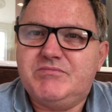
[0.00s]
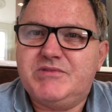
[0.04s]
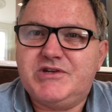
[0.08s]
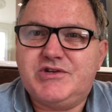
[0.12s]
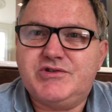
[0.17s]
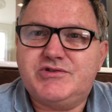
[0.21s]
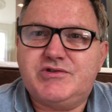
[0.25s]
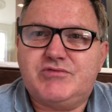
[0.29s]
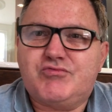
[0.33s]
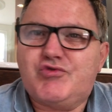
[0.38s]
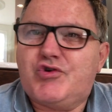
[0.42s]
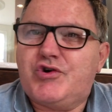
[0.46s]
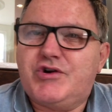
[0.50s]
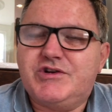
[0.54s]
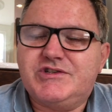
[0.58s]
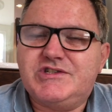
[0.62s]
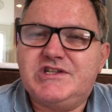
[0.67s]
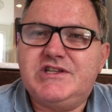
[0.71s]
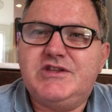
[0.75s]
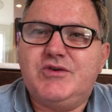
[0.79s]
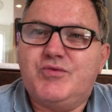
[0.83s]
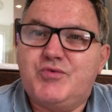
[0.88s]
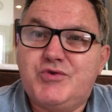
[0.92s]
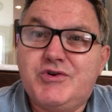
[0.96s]
because the rocket's
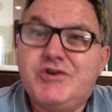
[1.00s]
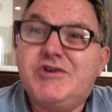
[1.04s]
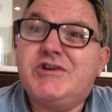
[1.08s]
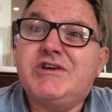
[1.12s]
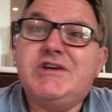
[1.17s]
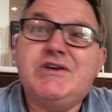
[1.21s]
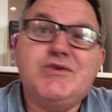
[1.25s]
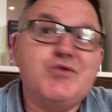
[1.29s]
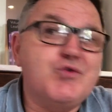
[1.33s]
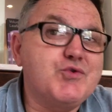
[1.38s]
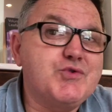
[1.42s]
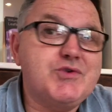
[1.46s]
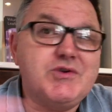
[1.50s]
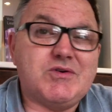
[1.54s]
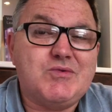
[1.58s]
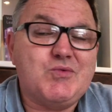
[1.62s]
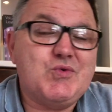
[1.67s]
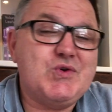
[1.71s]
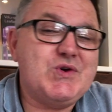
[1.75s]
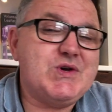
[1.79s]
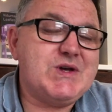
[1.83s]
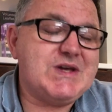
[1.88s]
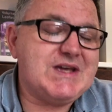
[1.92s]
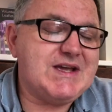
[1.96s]
either working or not
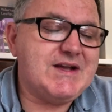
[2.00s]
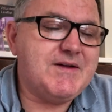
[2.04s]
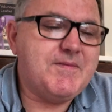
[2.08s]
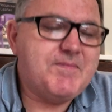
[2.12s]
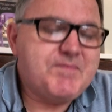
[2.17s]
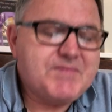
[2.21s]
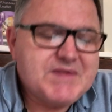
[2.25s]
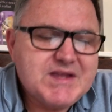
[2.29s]
working.